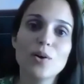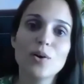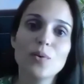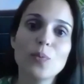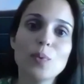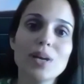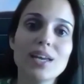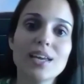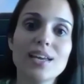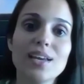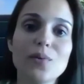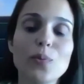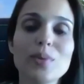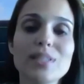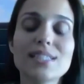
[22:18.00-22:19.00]

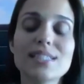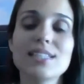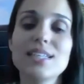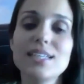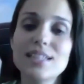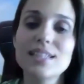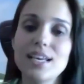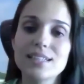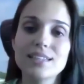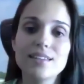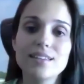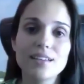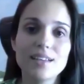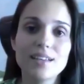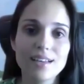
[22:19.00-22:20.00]
we see that
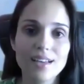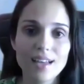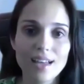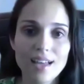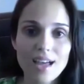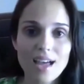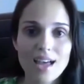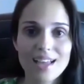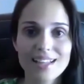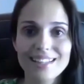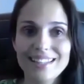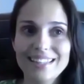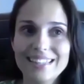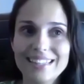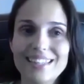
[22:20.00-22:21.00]

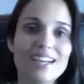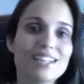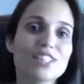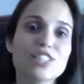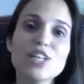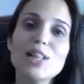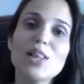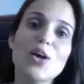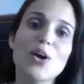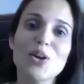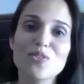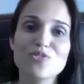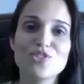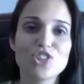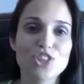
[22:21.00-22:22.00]
there's a lot
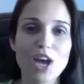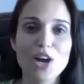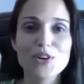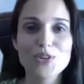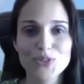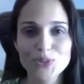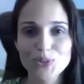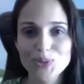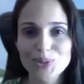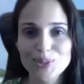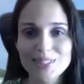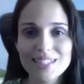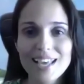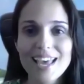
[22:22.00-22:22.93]
of junk food,